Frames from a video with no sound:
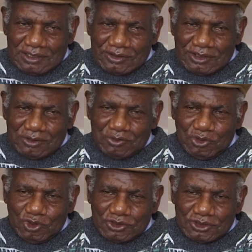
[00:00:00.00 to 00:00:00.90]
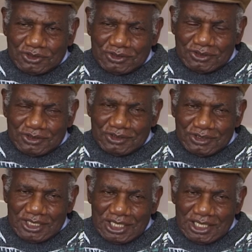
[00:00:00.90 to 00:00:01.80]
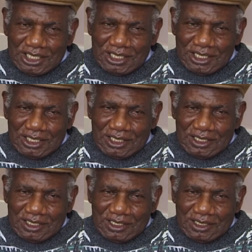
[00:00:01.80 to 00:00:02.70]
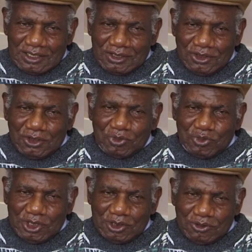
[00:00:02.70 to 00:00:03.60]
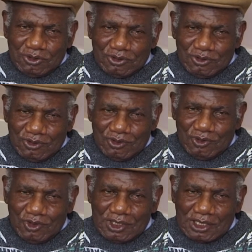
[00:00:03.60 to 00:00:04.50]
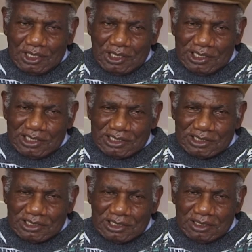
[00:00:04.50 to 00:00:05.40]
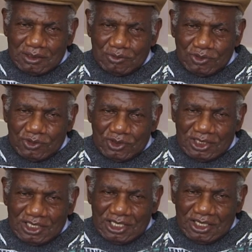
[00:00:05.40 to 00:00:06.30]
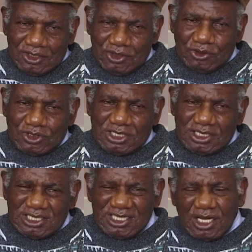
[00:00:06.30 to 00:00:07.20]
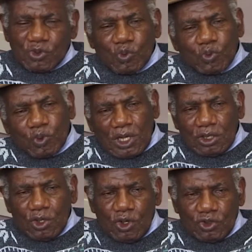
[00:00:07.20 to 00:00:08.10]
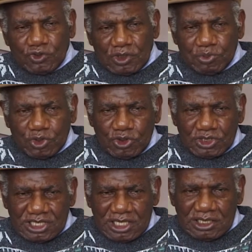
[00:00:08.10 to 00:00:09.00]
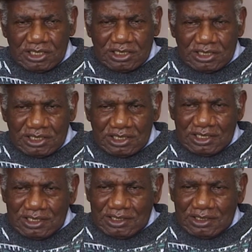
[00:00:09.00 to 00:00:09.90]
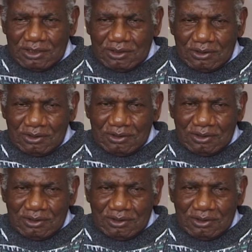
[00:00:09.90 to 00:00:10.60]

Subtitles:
I think most young people would call it, those things are not 100%, you know,